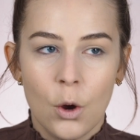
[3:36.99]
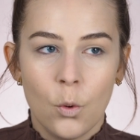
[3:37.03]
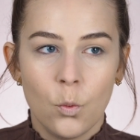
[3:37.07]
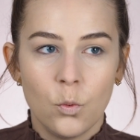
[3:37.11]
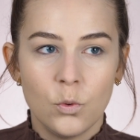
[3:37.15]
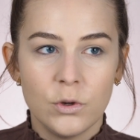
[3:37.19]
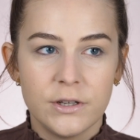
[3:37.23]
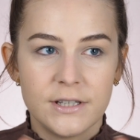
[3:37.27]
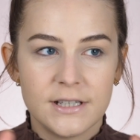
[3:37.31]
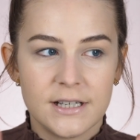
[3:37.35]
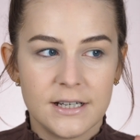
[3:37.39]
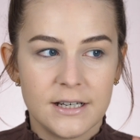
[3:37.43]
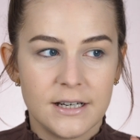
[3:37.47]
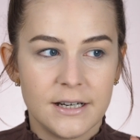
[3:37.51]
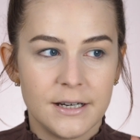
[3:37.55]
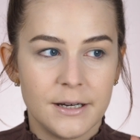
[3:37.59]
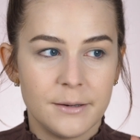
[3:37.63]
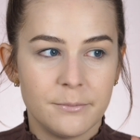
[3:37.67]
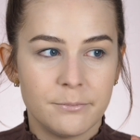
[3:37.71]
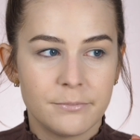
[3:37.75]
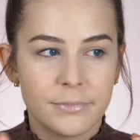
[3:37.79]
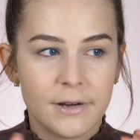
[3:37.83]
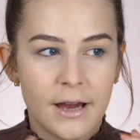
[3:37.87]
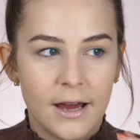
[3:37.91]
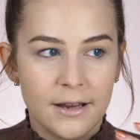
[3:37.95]
with
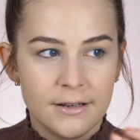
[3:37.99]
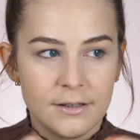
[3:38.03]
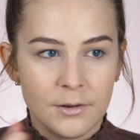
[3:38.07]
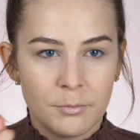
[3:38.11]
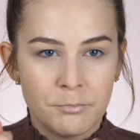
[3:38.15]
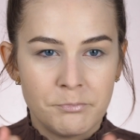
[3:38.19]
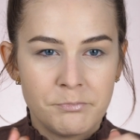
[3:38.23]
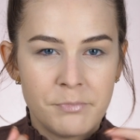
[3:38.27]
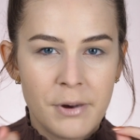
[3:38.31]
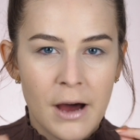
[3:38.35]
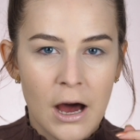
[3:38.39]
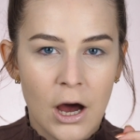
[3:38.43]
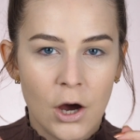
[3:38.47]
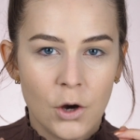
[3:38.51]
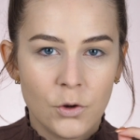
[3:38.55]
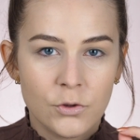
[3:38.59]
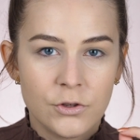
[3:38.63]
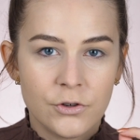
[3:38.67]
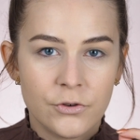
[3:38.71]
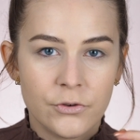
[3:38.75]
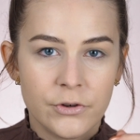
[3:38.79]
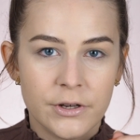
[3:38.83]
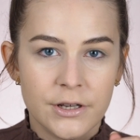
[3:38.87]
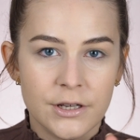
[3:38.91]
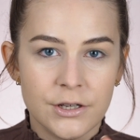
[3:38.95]
a kind of
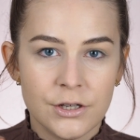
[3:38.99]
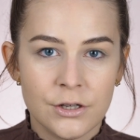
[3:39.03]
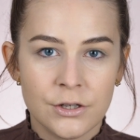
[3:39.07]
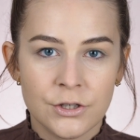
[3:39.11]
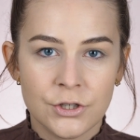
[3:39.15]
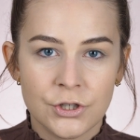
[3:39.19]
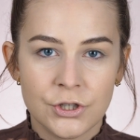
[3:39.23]
powdery